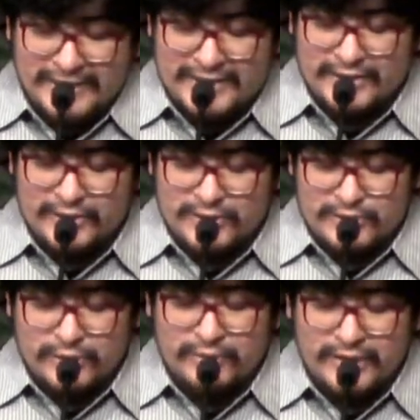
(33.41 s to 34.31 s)
I saw the
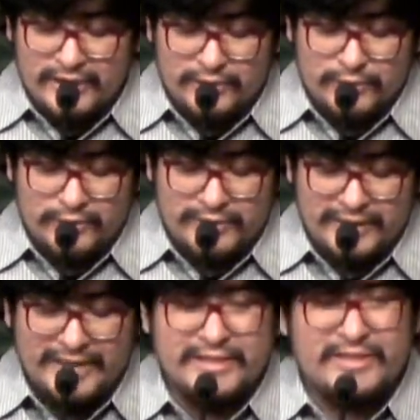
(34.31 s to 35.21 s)
struggle they endured
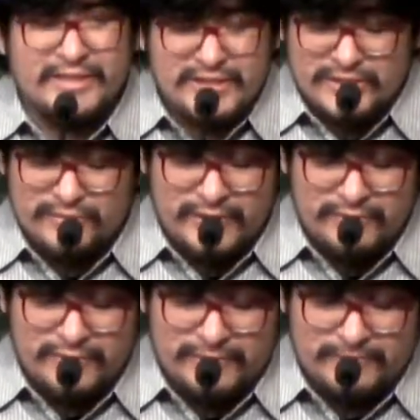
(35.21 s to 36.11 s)
in just surviving.